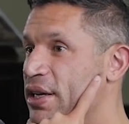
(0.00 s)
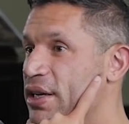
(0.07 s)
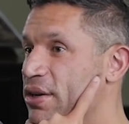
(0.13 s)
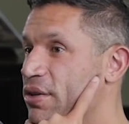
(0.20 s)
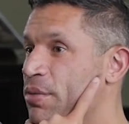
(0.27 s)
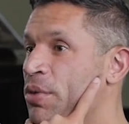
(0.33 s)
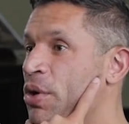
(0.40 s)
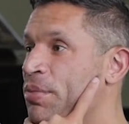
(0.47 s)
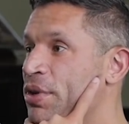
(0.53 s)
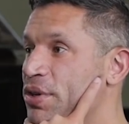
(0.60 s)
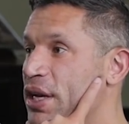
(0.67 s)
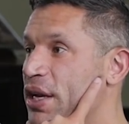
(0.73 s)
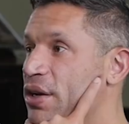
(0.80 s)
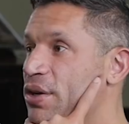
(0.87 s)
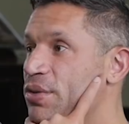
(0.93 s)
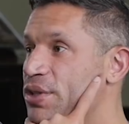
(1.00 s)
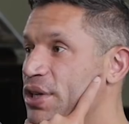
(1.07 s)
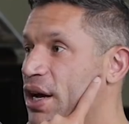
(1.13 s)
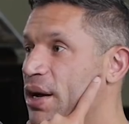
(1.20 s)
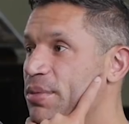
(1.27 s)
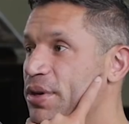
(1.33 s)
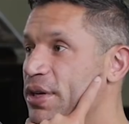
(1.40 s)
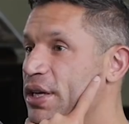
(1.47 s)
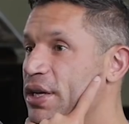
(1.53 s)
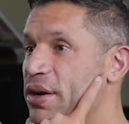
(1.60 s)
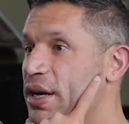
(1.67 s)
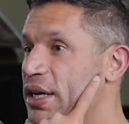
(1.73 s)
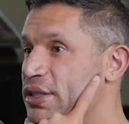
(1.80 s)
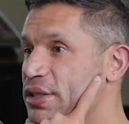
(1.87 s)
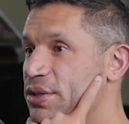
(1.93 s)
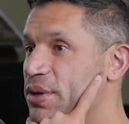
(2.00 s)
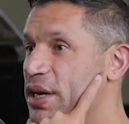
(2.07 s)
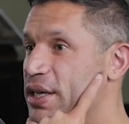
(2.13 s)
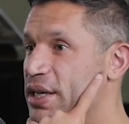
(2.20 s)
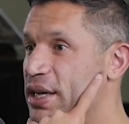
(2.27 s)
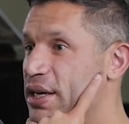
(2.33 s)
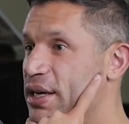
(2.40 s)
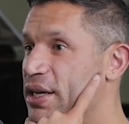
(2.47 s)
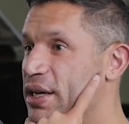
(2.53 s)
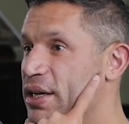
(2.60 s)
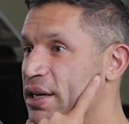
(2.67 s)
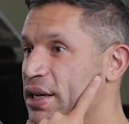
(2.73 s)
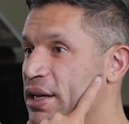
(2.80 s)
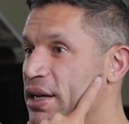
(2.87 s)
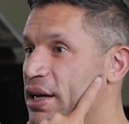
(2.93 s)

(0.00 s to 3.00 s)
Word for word: You know, the moment you get a new job, your ego has a new identity.